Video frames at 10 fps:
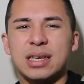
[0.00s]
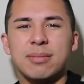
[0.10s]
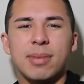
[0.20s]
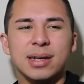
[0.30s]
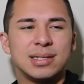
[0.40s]

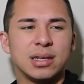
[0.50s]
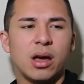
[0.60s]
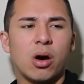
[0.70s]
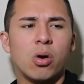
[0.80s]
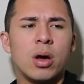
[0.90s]
10 months
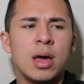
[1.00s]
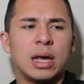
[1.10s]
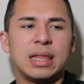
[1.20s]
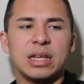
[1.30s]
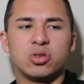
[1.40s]
ago.
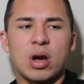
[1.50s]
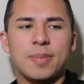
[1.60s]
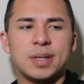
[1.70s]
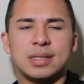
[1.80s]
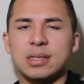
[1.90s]
They
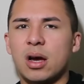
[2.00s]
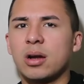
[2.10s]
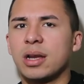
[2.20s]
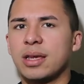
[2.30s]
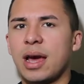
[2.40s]
dropped a
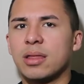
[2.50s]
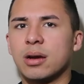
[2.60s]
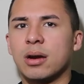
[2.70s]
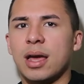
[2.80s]
song together,